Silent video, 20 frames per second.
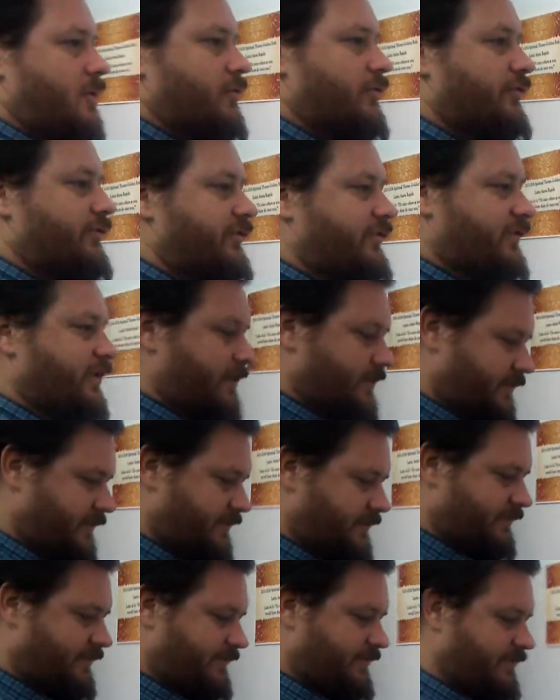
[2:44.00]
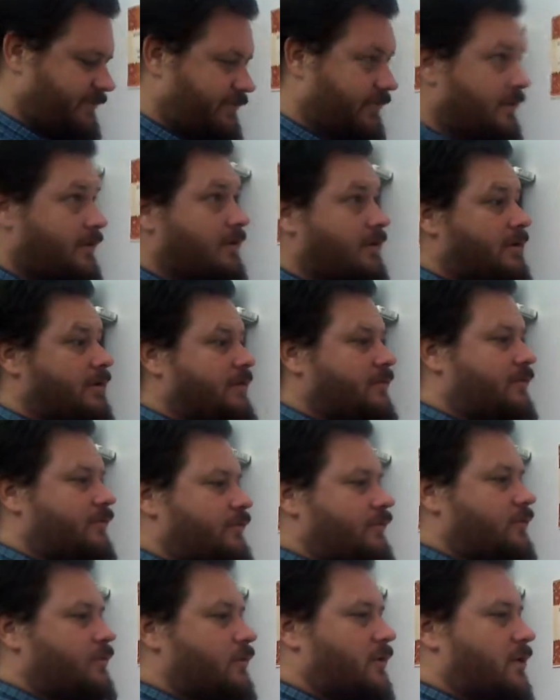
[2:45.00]
6
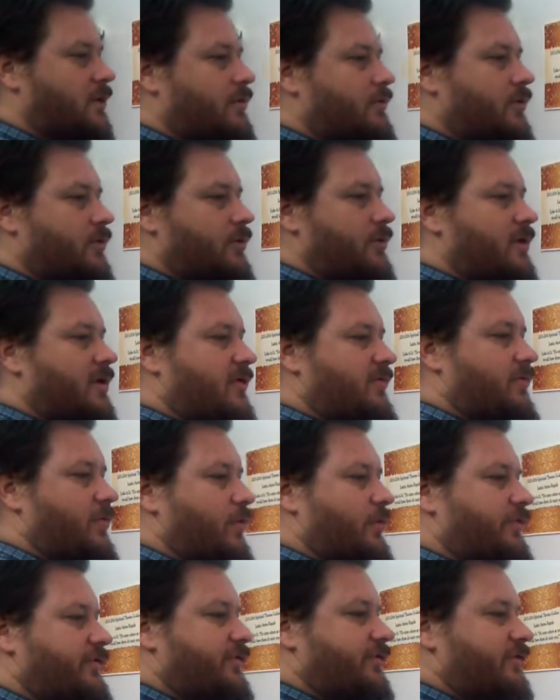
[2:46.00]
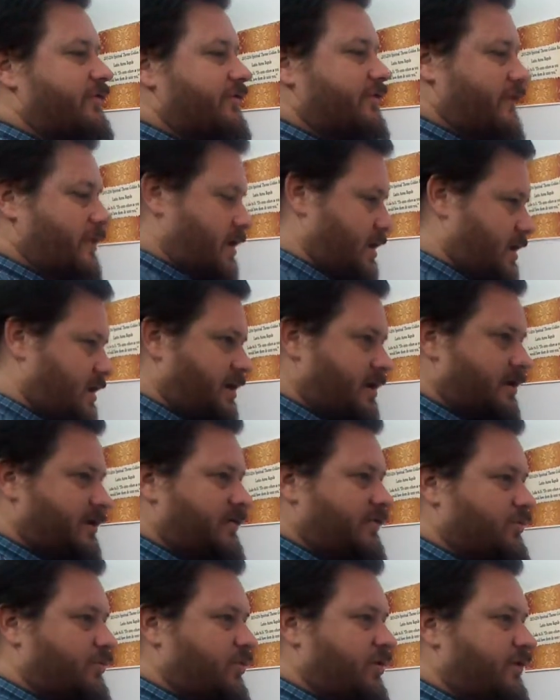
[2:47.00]
square root of both
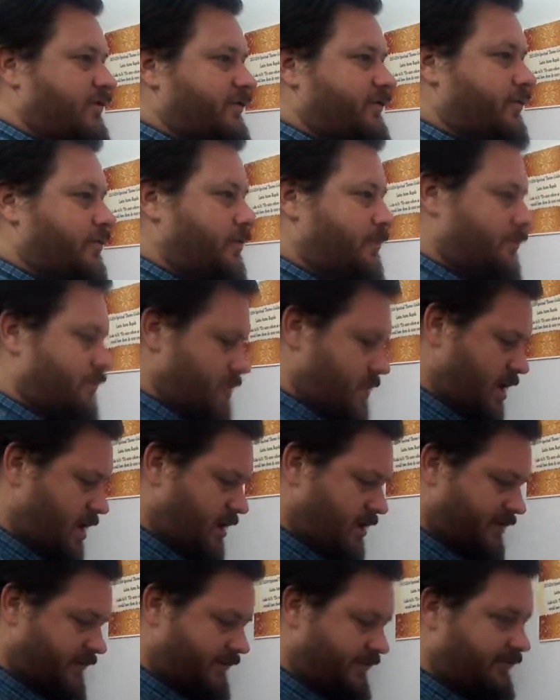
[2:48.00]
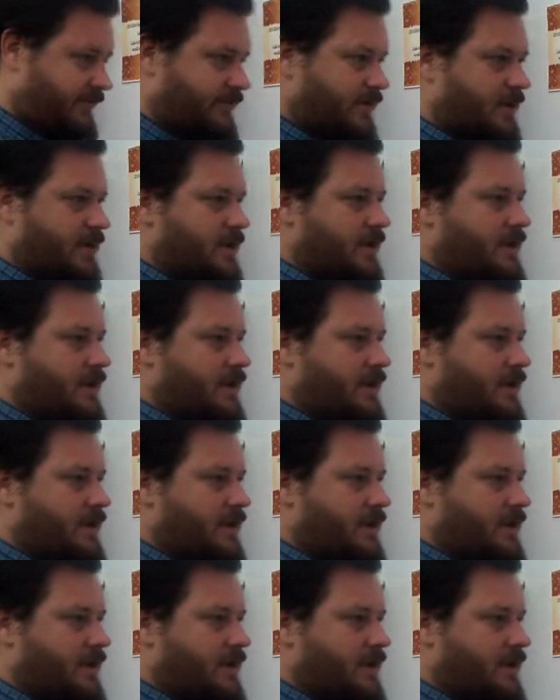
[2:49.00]
sides plus or minus,